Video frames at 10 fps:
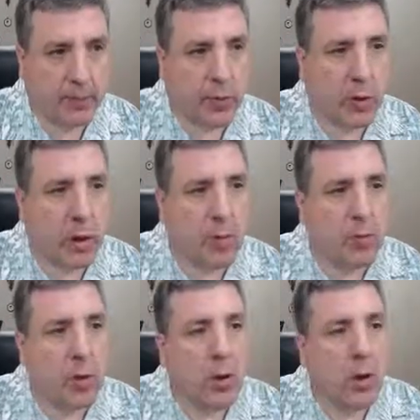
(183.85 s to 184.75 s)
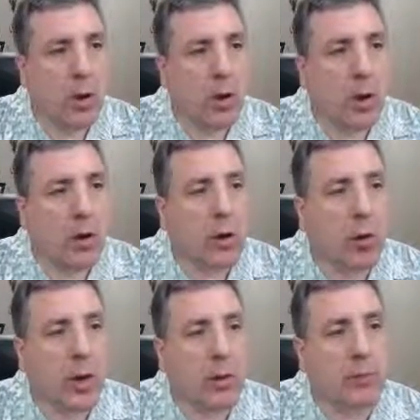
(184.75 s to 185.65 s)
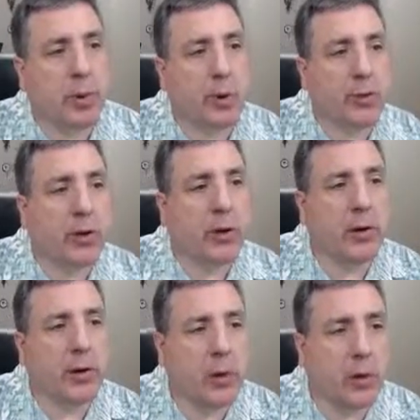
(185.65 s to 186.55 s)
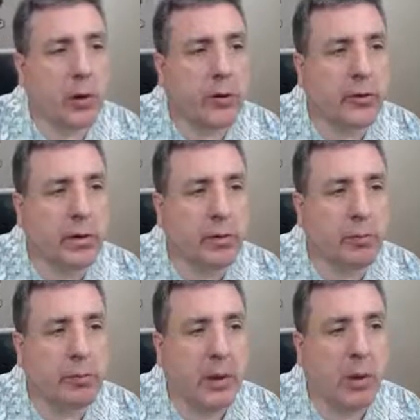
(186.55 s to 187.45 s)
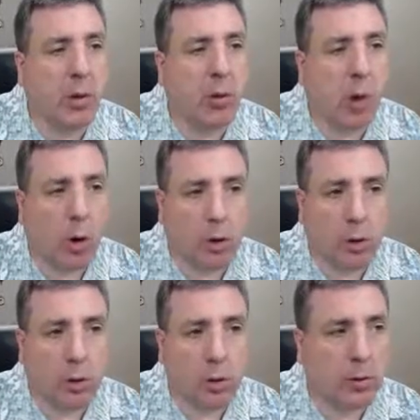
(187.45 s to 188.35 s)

Okay, going posteriorly, we're going to see this big old hole.